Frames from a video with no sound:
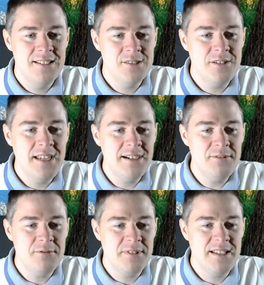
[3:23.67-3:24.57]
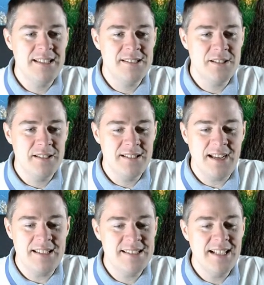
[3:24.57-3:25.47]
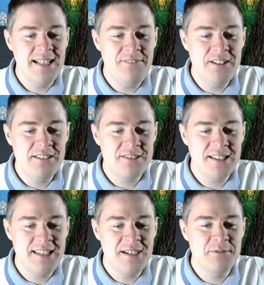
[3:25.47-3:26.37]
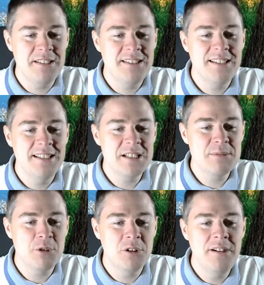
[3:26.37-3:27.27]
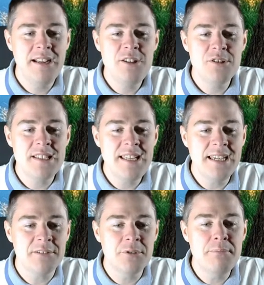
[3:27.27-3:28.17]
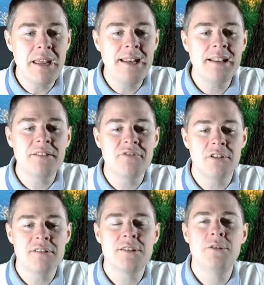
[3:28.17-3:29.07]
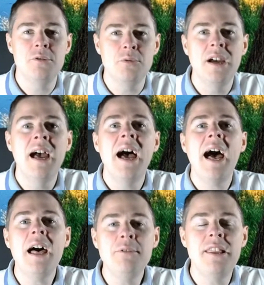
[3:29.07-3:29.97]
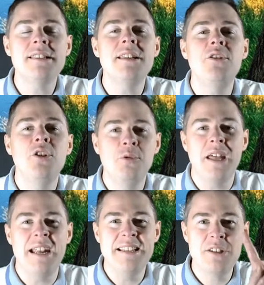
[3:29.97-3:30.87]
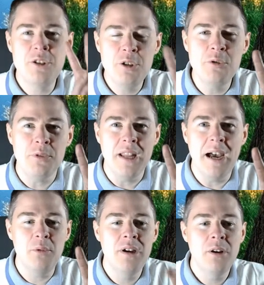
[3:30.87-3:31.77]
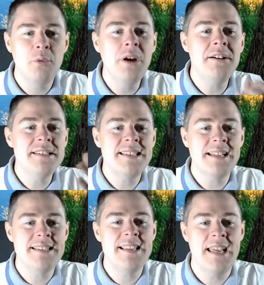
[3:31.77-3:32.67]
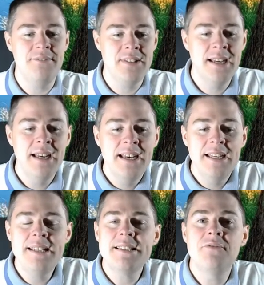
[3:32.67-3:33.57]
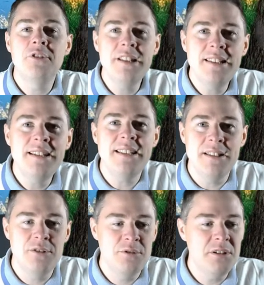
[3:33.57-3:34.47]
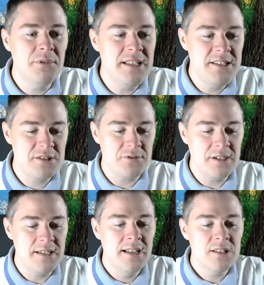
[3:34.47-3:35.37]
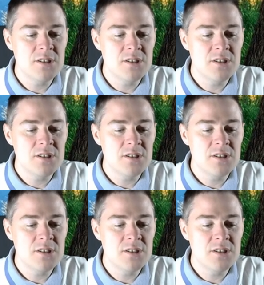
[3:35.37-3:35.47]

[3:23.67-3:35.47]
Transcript: So here, I still haven't shut down the Internet Explorer. And you see here, remaining defers 2. How does it know that it's 2 now? Where is that saved? It's written into the registry.